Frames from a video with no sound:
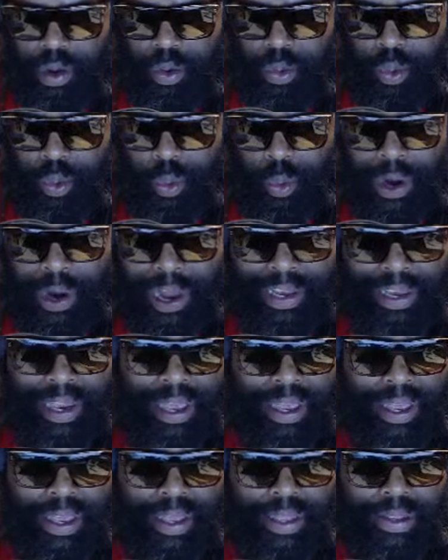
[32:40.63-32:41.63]
what I
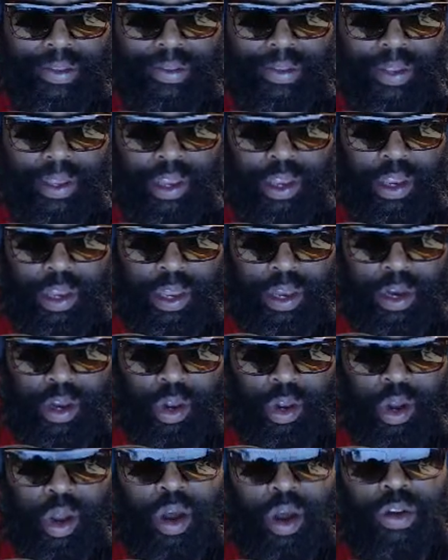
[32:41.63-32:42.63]
think is in the
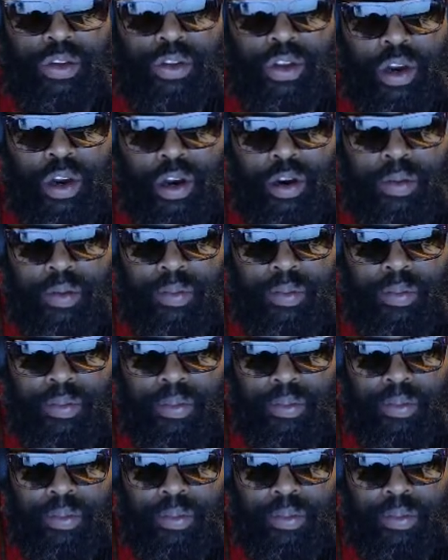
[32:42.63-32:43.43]
long term,